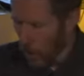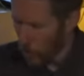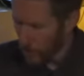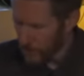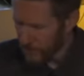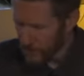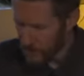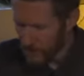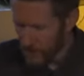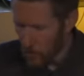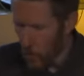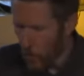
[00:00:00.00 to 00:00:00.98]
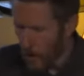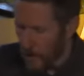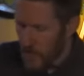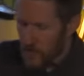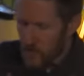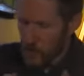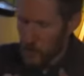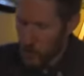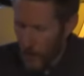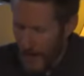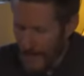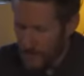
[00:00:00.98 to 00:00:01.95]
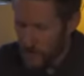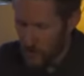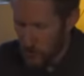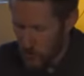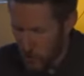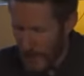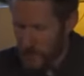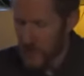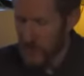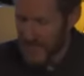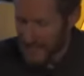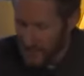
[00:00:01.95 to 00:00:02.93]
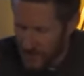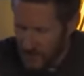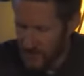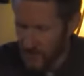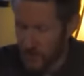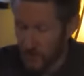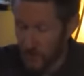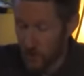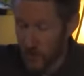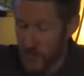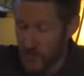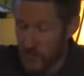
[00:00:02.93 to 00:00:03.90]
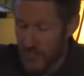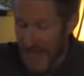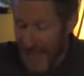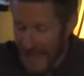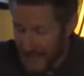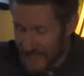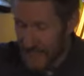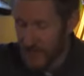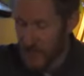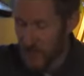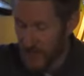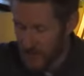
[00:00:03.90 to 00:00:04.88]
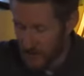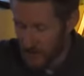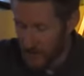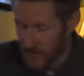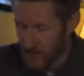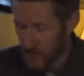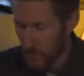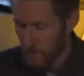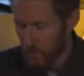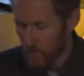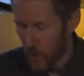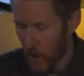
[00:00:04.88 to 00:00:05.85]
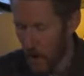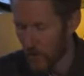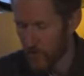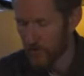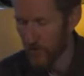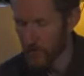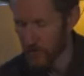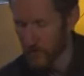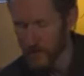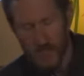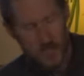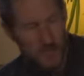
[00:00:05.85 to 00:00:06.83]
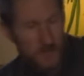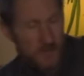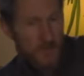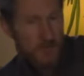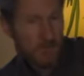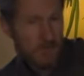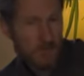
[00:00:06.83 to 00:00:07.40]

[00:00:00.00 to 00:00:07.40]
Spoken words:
Or what if I said the greatest threat to the existence of Christianity in the United States are the false religions,